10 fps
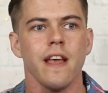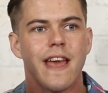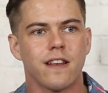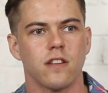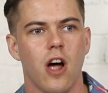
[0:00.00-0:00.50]

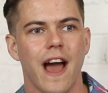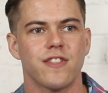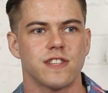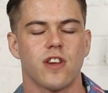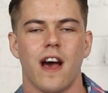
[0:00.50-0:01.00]
And like
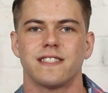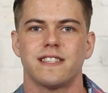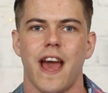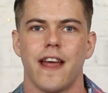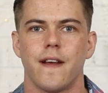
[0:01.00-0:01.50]
this guy
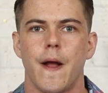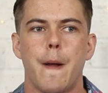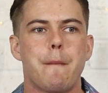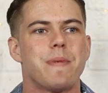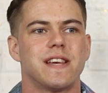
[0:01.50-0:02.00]
said,
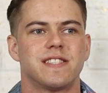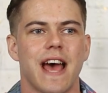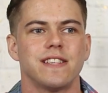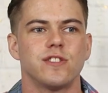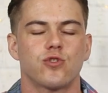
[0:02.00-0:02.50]

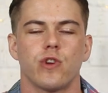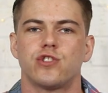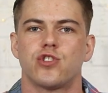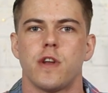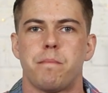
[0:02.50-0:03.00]
Assassin's Creed
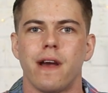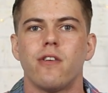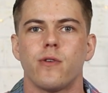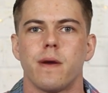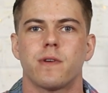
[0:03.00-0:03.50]
shouldn't appeal
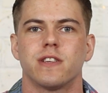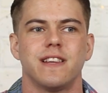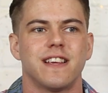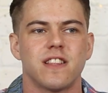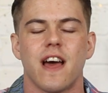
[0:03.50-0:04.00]
to him because he
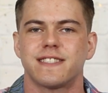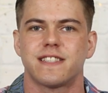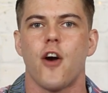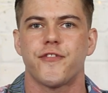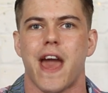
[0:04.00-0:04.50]
doesn't like
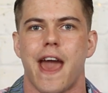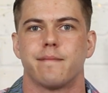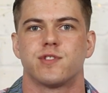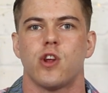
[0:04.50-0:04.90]
stealth games.